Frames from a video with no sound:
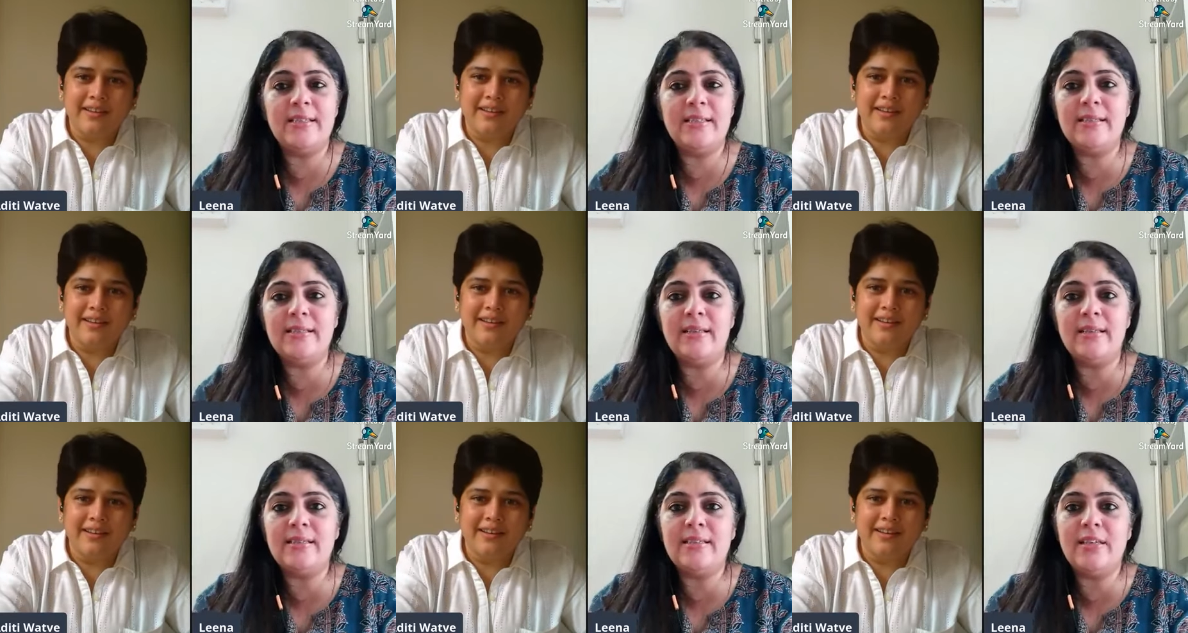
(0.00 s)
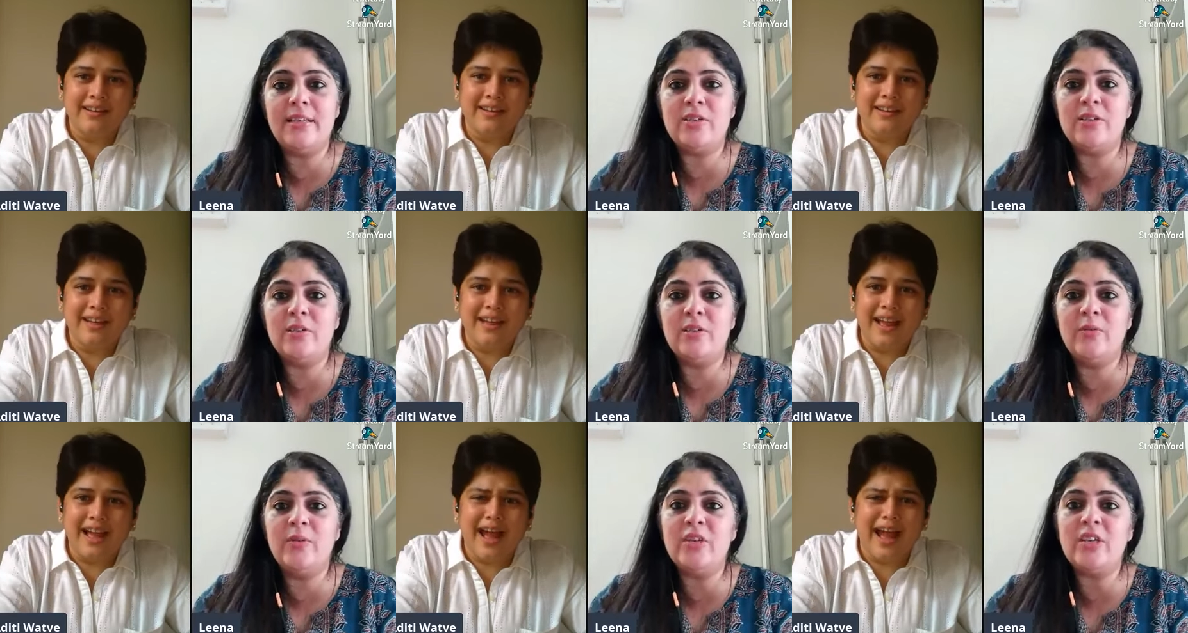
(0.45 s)
Speaker 1: There's another
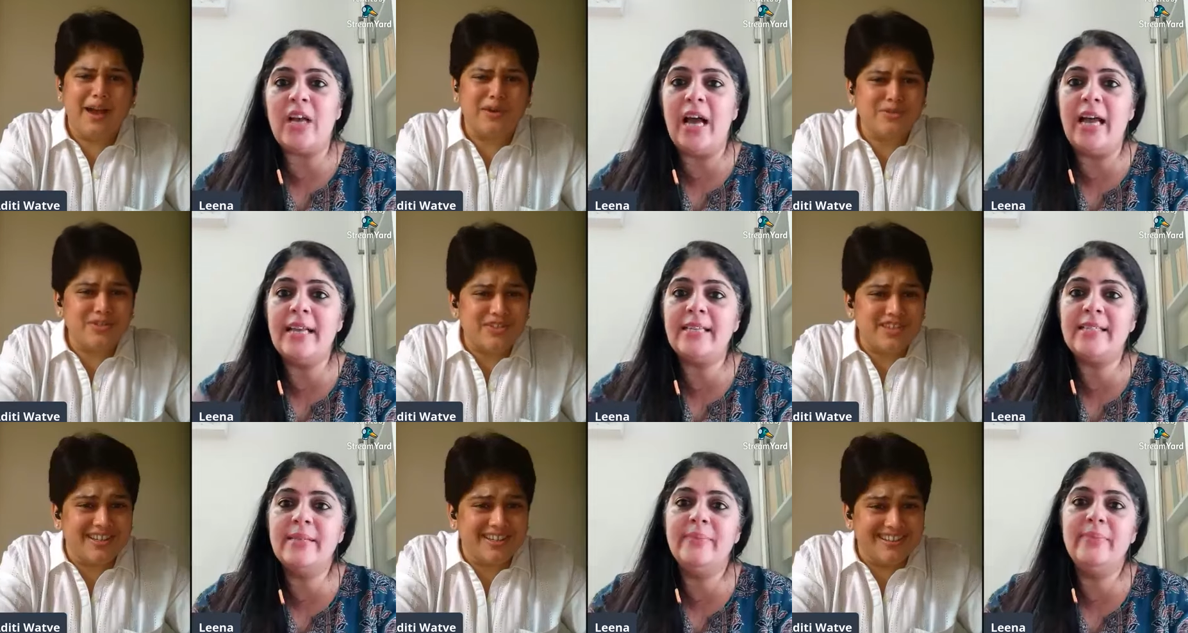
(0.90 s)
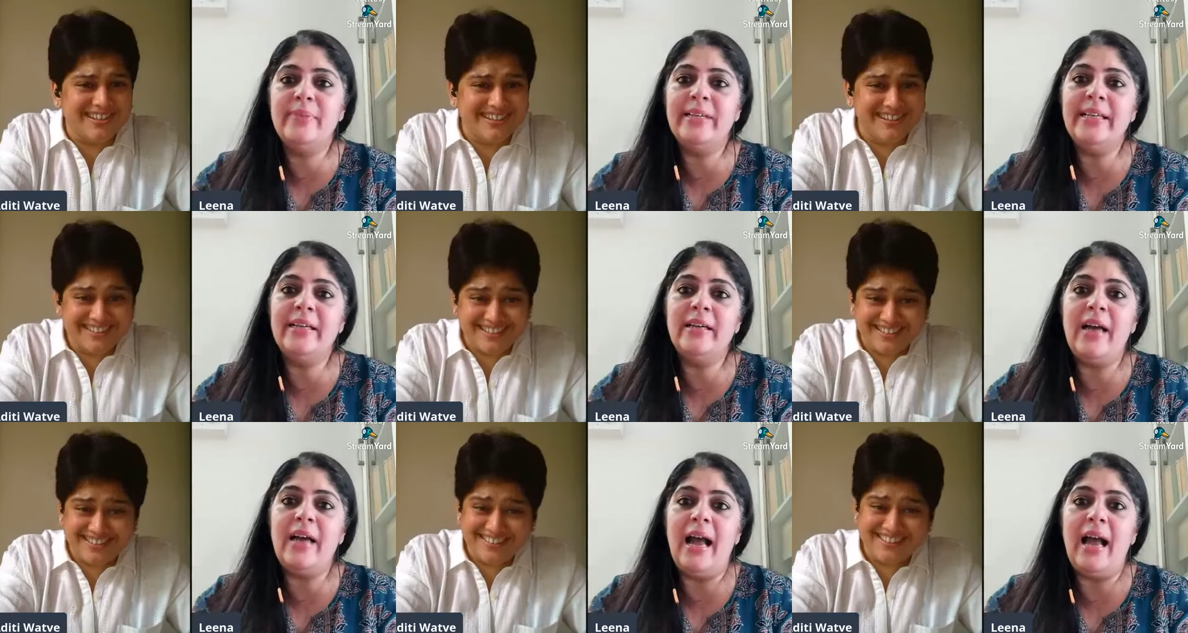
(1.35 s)
session in which I
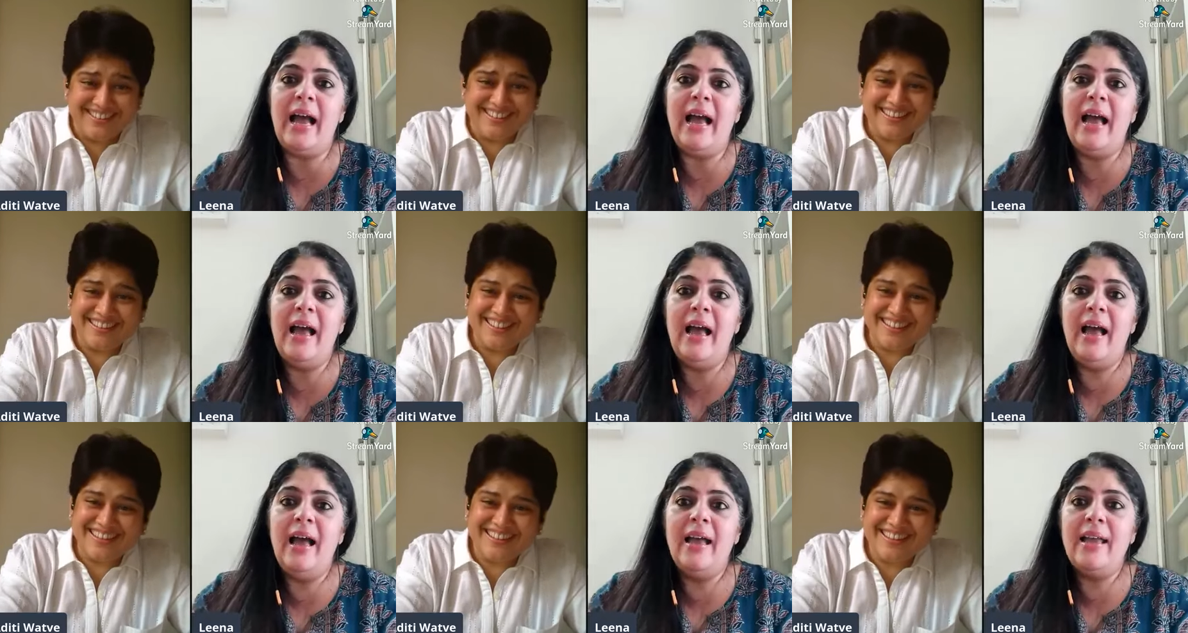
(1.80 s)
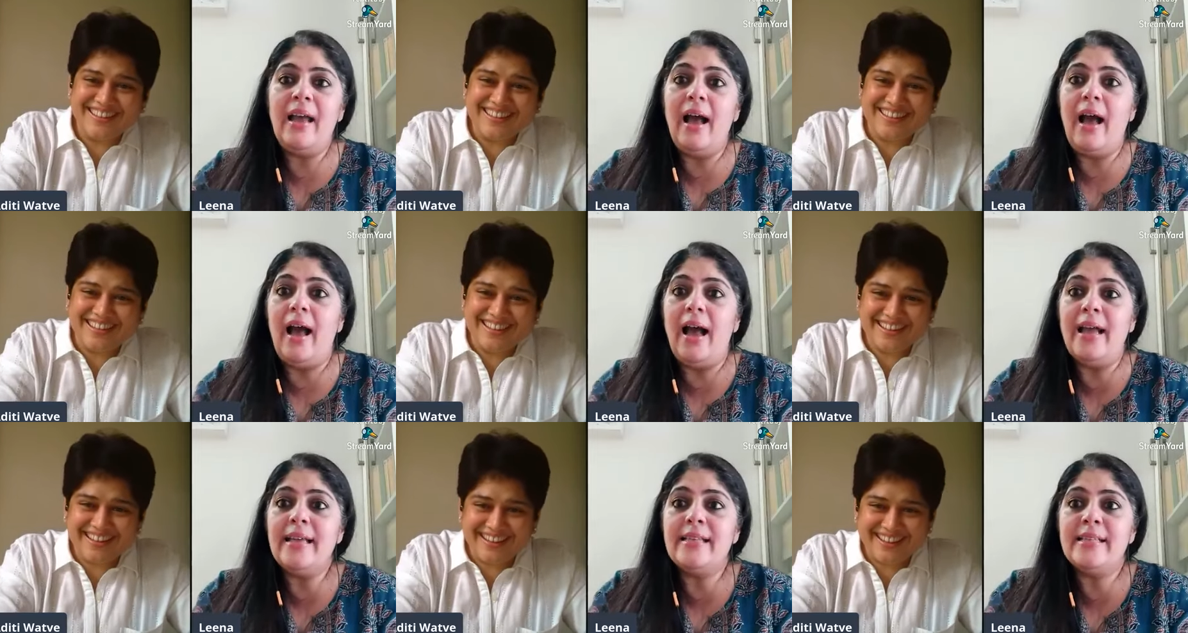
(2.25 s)
simply,
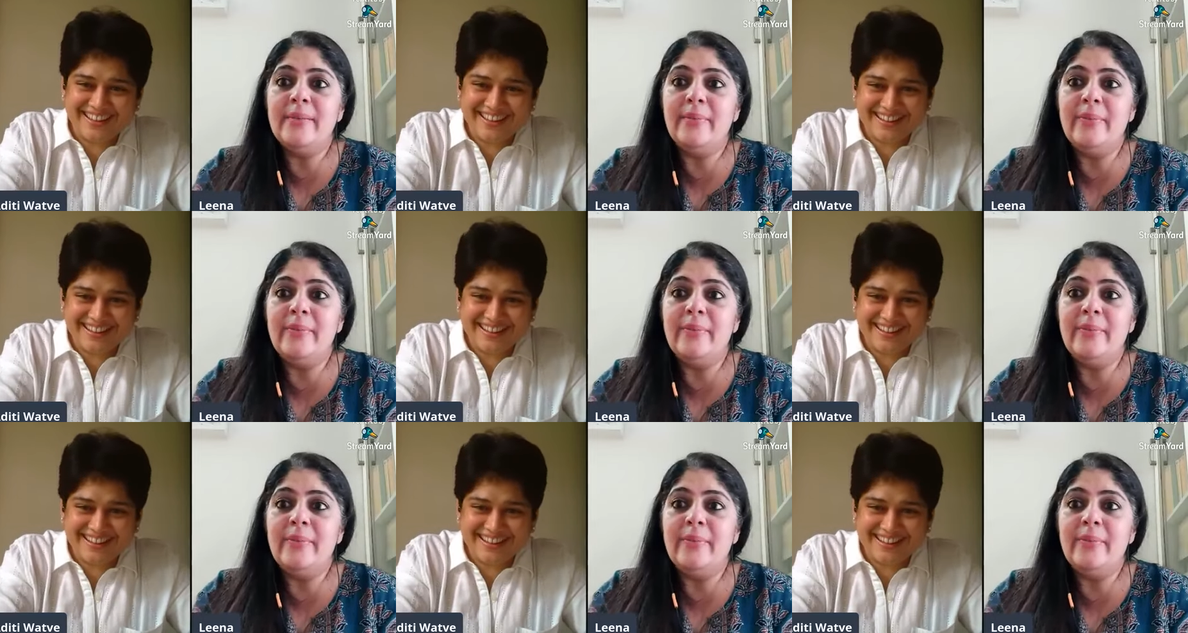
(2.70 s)
I